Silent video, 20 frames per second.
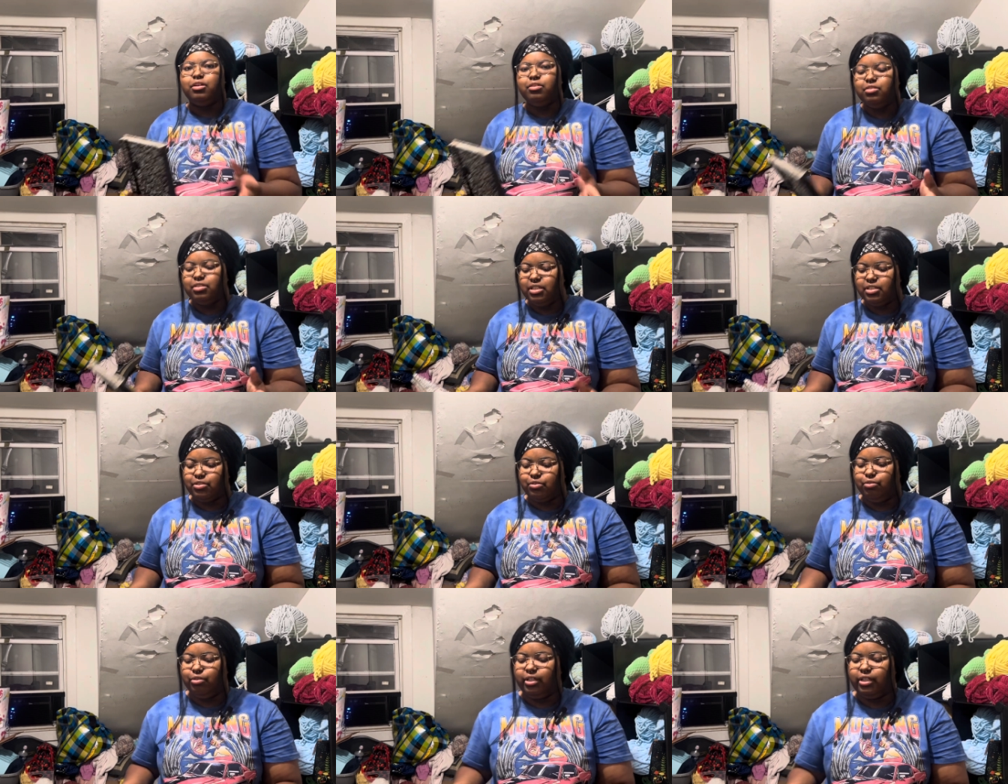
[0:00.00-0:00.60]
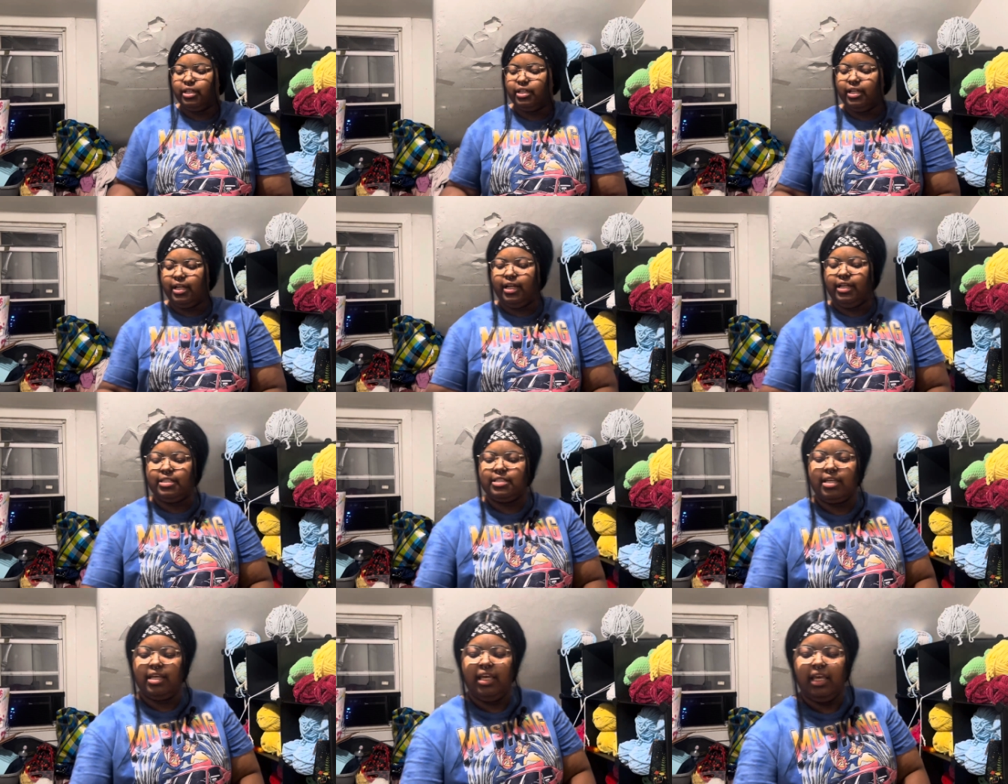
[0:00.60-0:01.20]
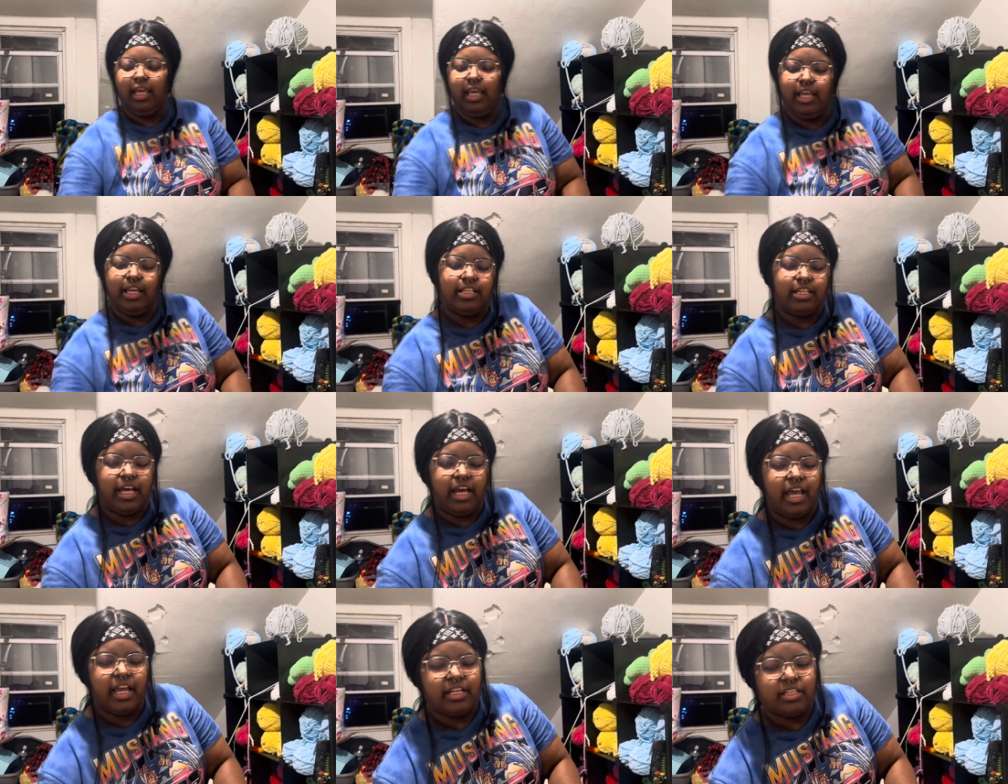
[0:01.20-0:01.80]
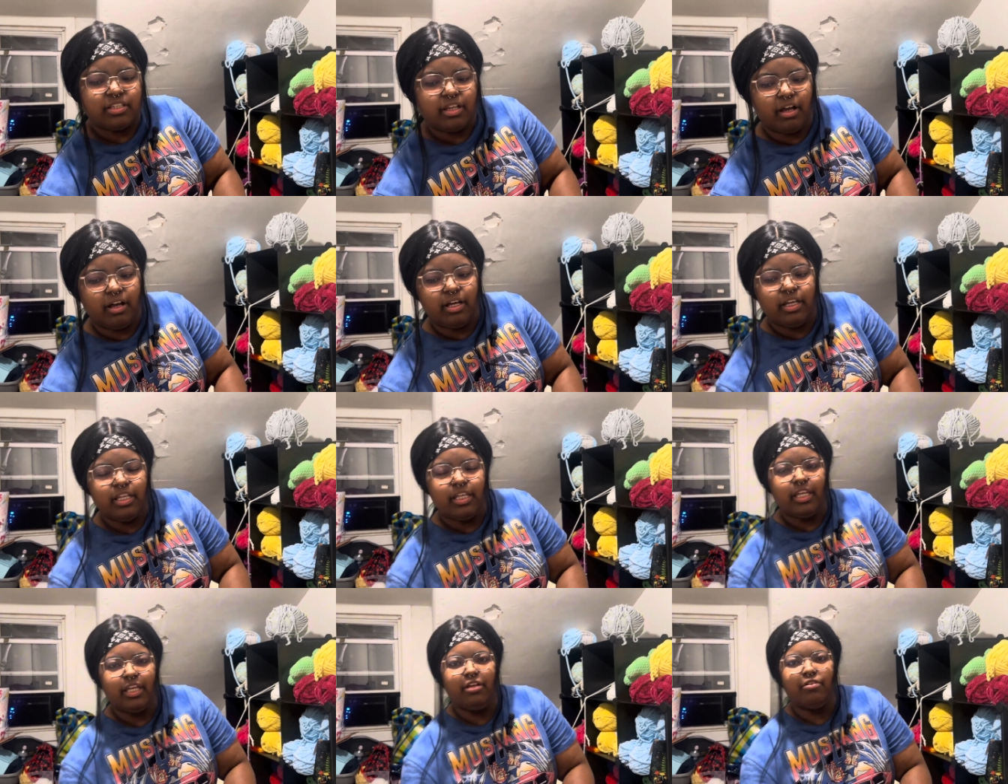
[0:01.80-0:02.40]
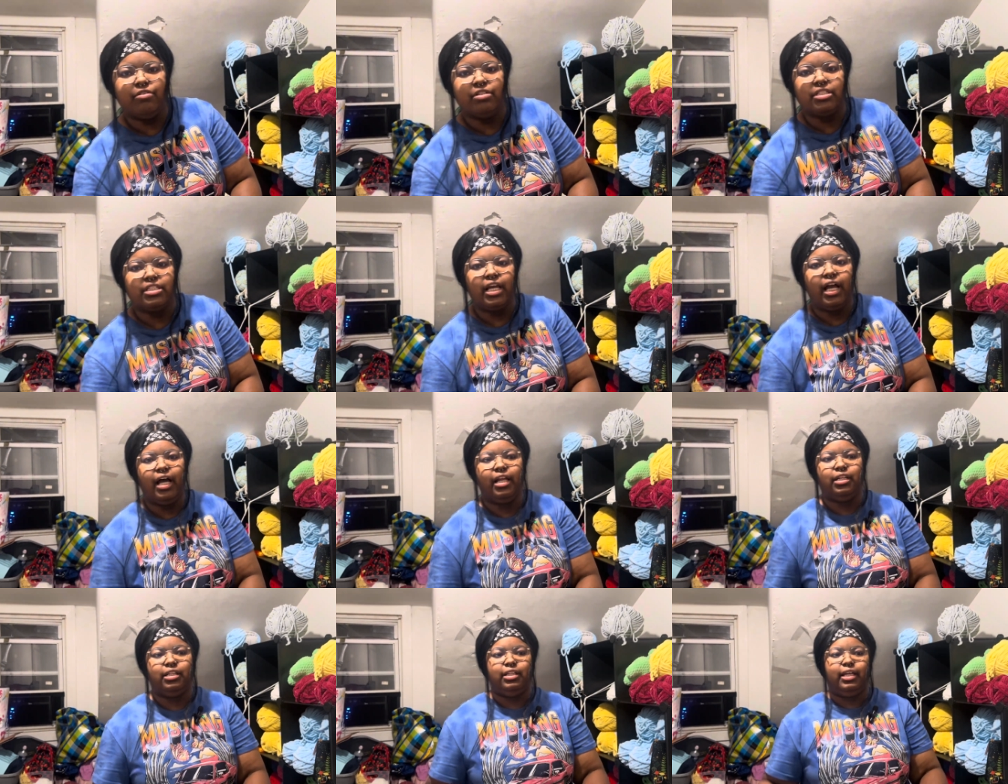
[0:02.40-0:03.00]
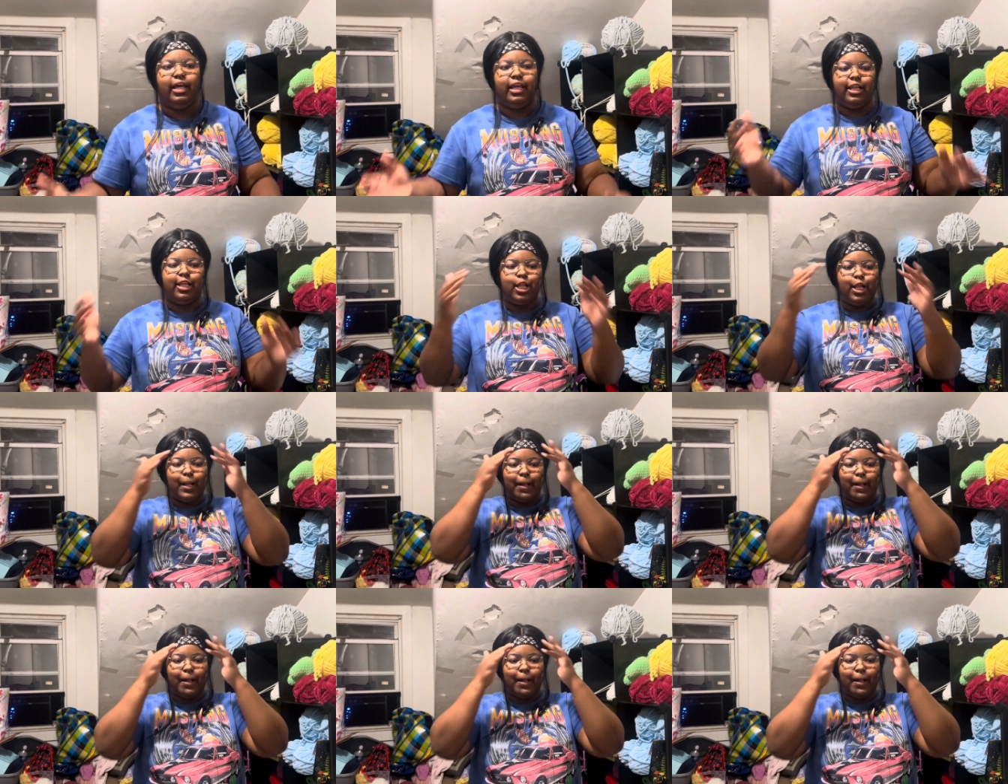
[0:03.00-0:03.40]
disorganized, and I thought it was kind of like